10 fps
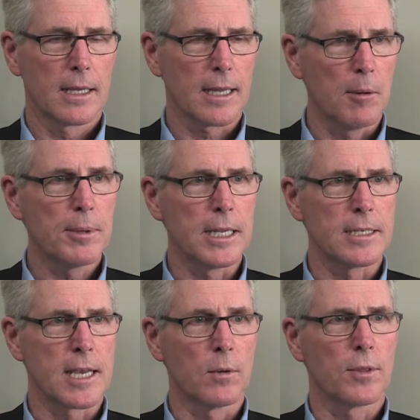
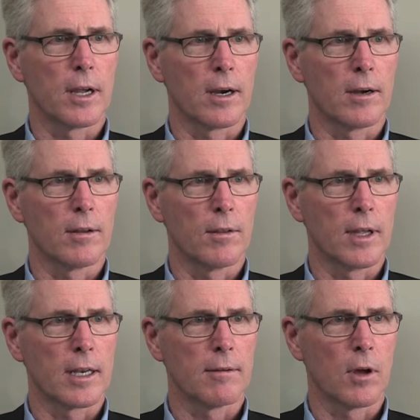companies out there
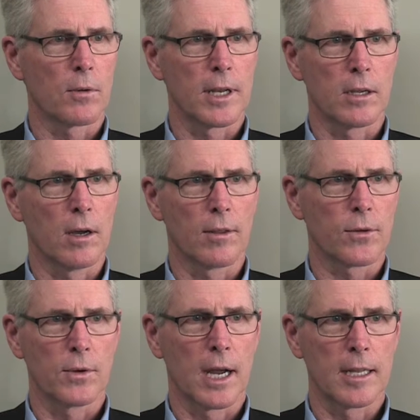that have already gone
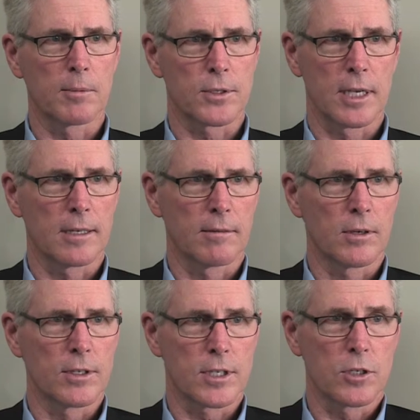through 90% of their
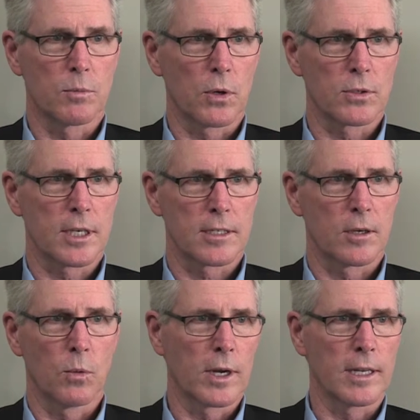decision process
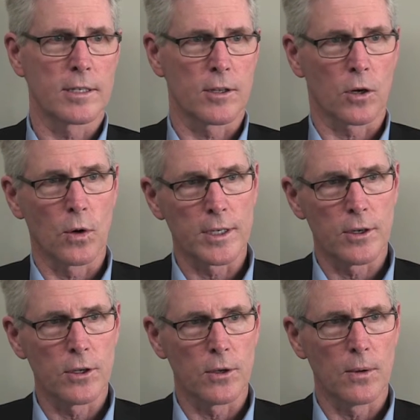on what it is they're going to
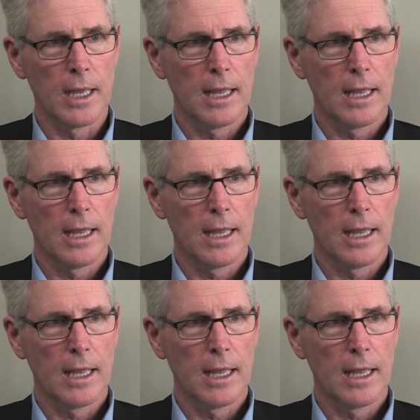do.